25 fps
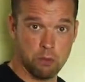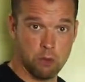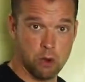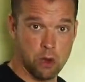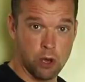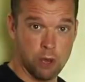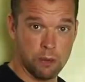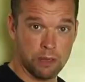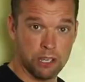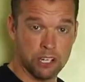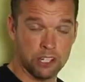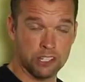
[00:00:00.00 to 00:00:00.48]

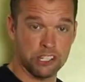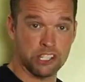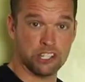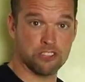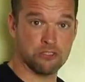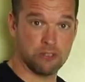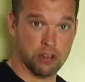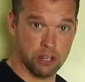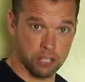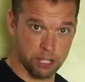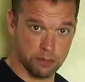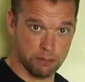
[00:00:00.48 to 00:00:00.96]
why we kind of
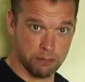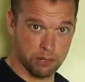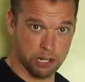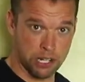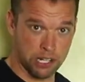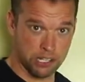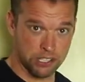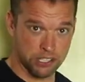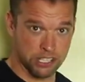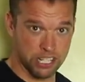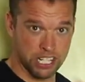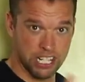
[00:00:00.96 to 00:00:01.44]
stroke the
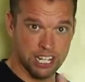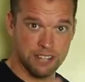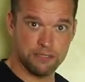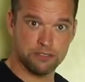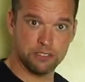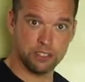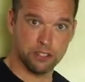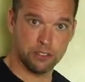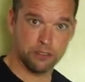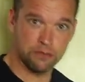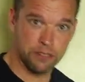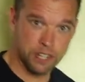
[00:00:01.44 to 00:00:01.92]
plants to
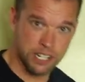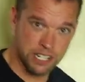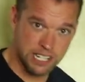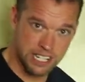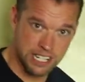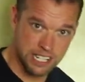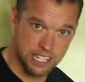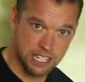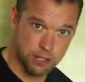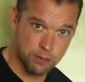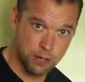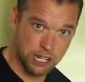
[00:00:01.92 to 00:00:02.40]
lift off
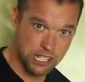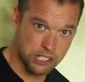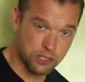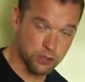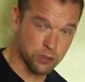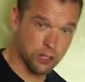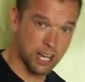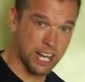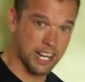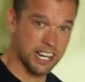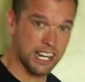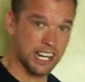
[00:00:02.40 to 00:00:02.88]
any waste
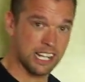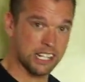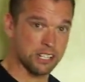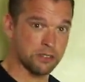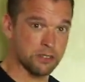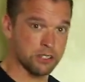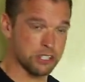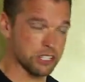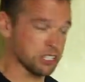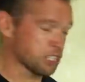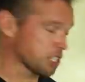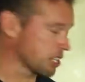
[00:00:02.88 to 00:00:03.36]

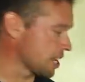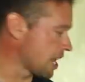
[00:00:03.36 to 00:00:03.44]
organics which is